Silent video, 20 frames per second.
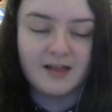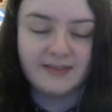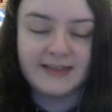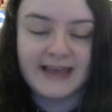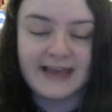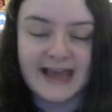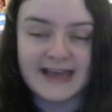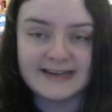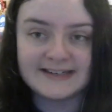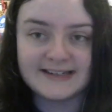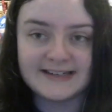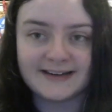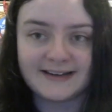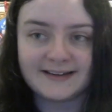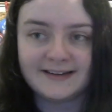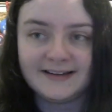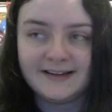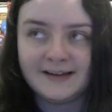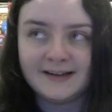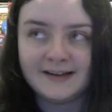The
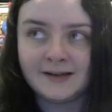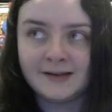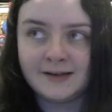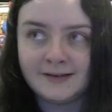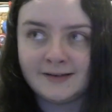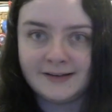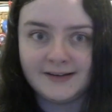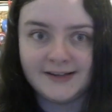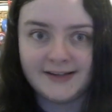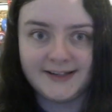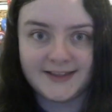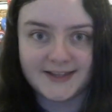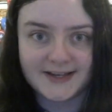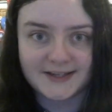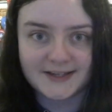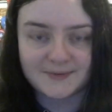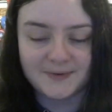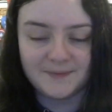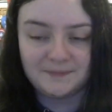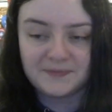ending. I need the
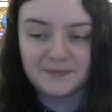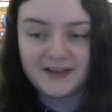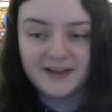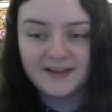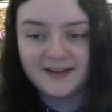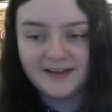next one.